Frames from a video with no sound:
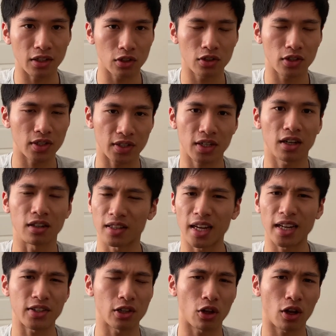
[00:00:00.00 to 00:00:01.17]
a society that
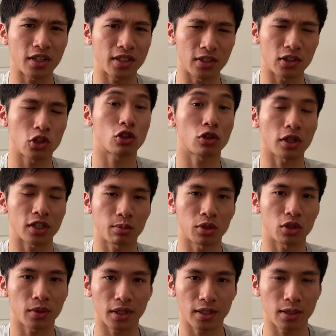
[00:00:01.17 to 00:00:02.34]
has lost its trust
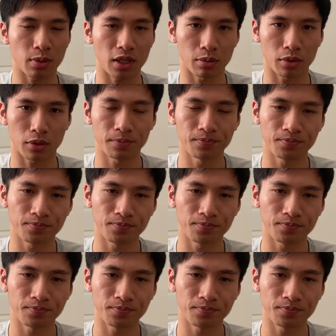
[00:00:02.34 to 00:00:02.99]
between its people.